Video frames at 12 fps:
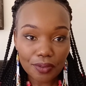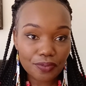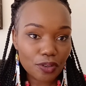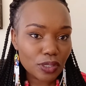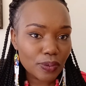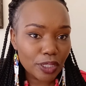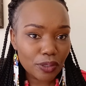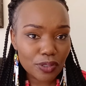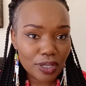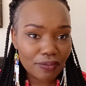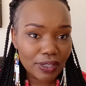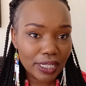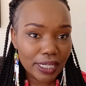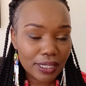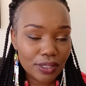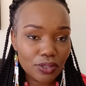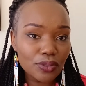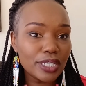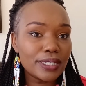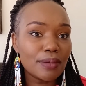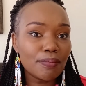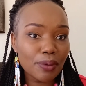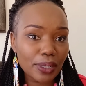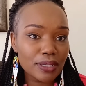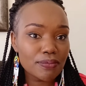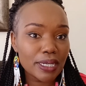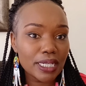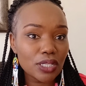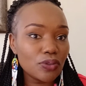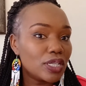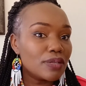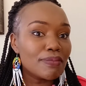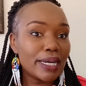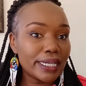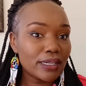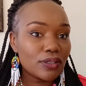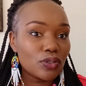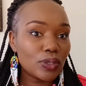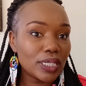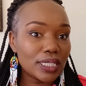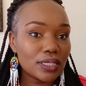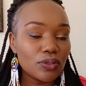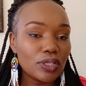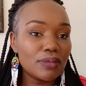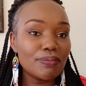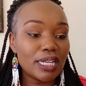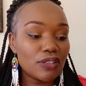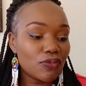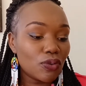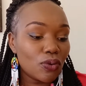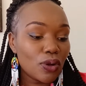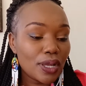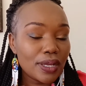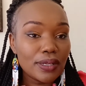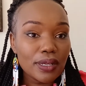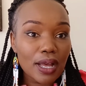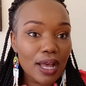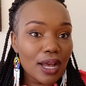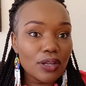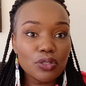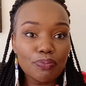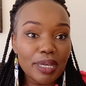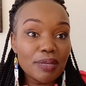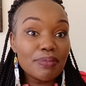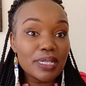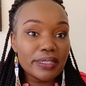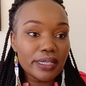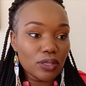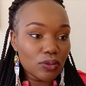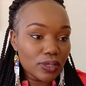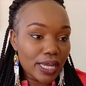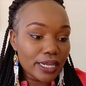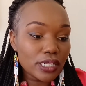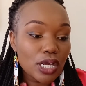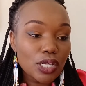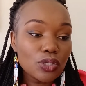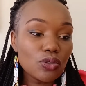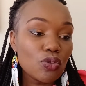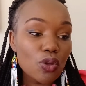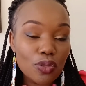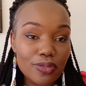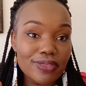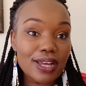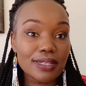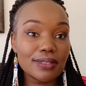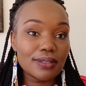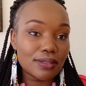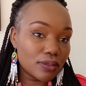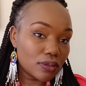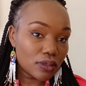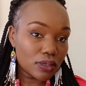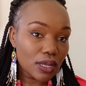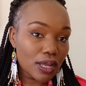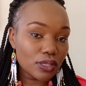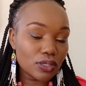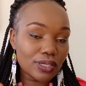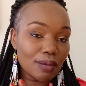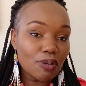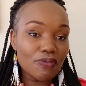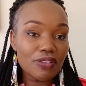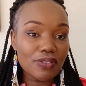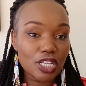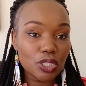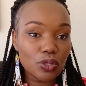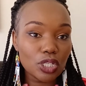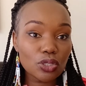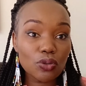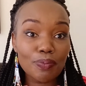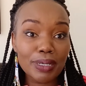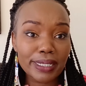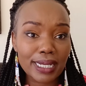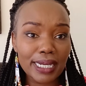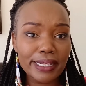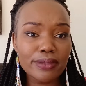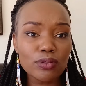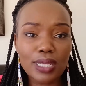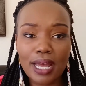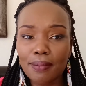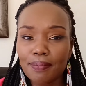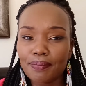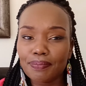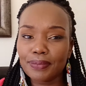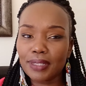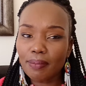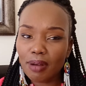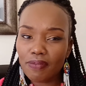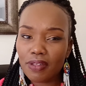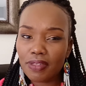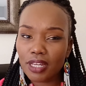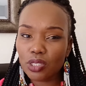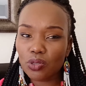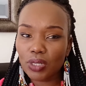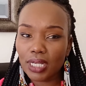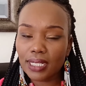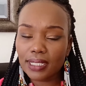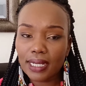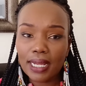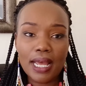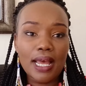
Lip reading: Of course, when you're traveling, you need some pocket money. You need money to eat. You need money for to pay bills and all that. So that's some of the things you need. So basically, those are some of the things you need.